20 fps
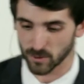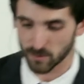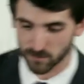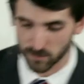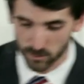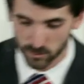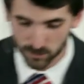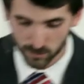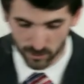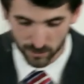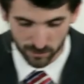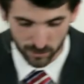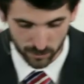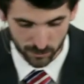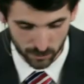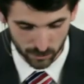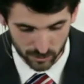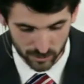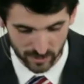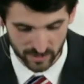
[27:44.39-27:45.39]
And the first one,
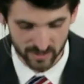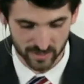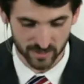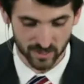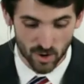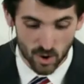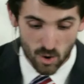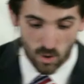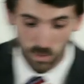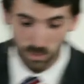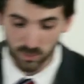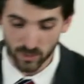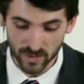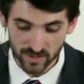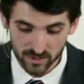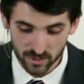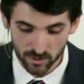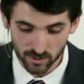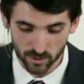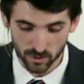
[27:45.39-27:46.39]
verse 14, says,
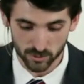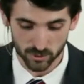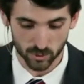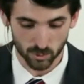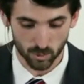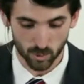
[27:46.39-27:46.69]
Blessed are those